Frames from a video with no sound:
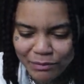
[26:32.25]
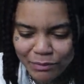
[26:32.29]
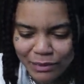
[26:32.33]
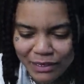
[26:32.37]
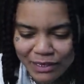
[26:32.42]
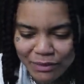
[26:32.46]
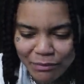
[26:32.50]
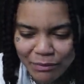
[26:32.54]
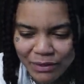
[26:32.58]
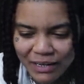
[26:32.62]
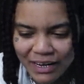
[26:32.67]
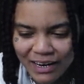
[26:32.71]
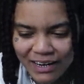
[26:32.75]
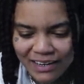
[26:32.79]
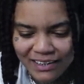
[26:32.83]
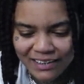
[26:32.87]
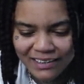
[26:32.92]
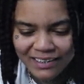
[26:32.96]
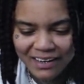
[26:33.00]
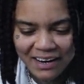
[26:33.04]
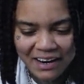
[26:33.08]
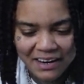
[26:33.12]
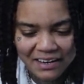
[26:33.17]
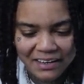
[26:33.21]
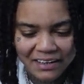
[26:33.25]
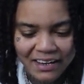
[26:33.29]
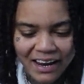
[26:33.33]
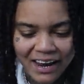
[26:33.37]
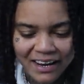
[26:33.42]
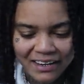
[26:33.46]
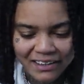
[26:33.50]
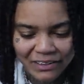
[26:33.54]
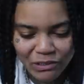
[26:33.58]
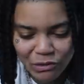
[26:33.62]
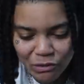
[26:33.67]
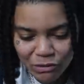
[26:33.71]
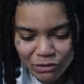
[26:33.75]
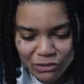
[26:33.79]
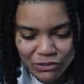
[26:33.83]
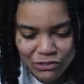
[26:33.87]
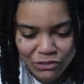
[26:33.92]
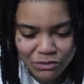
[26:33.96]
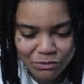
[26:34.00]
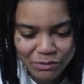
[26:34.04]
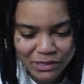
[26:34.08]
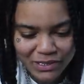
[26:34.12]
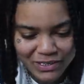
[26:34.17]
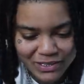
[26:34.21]
when when I had a lot of little
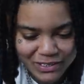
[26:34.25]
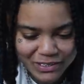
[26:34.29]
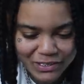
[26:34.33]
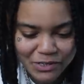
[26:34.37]
situations